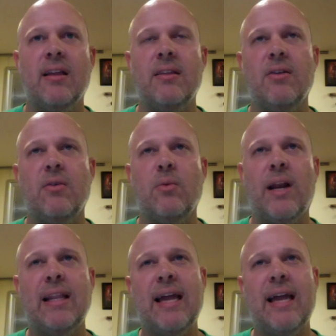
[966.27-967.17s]
what
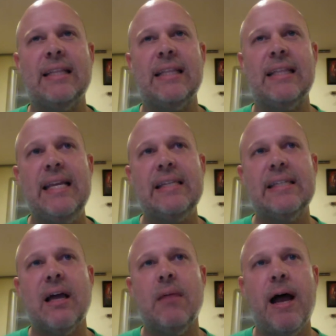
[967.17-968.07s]
I like
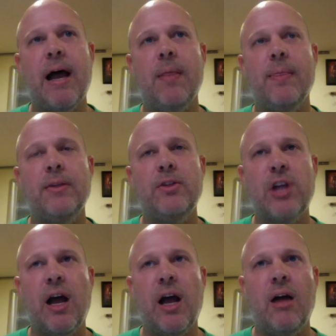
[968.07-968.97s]
least about the
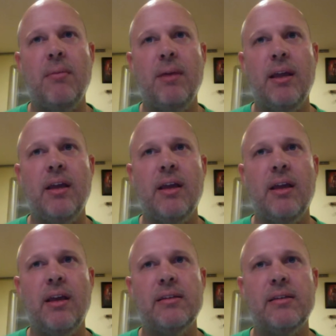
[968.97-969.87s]
job
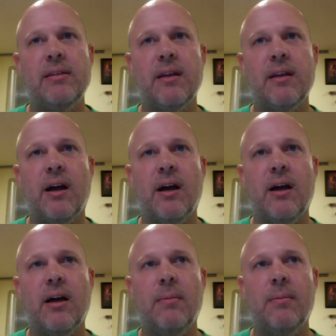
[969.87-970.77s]
is,
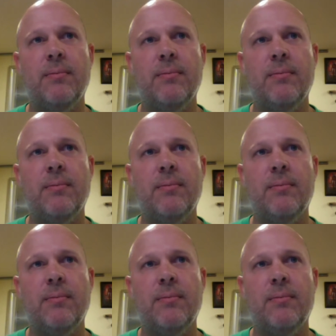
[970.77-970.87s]
I